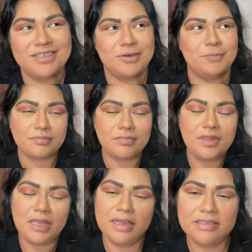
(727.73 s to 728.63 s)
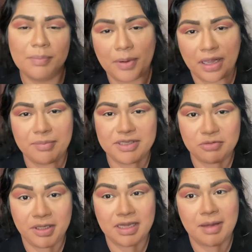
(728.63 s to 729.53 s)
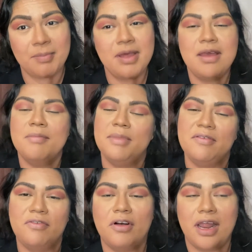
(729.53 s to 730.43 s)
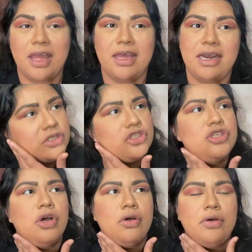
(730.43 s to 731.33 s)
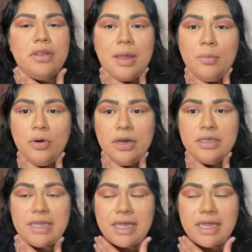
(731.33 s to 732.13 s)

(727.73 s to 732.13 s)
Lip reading: So there's a bond between them beforehand. So that morning,